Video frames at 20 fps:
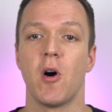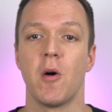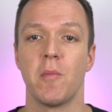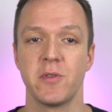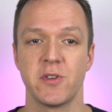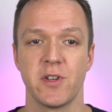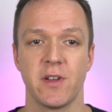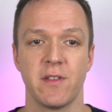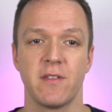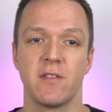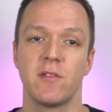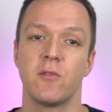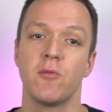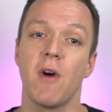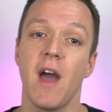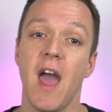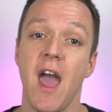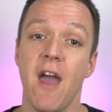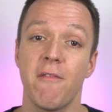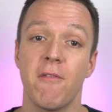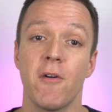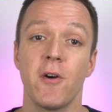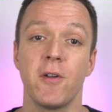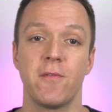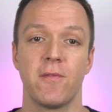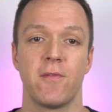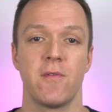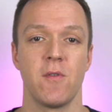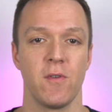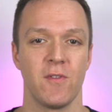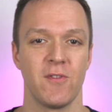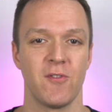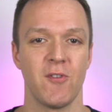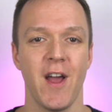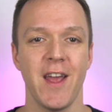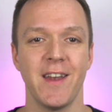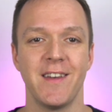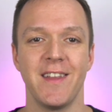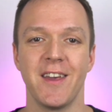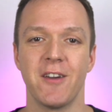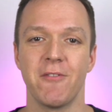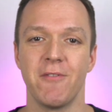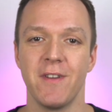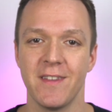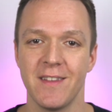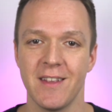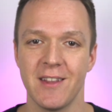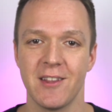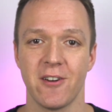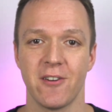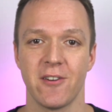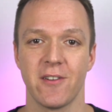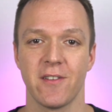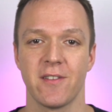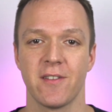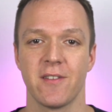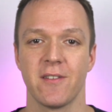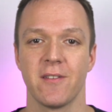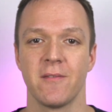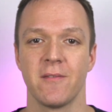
options to avoid frustrating visitors.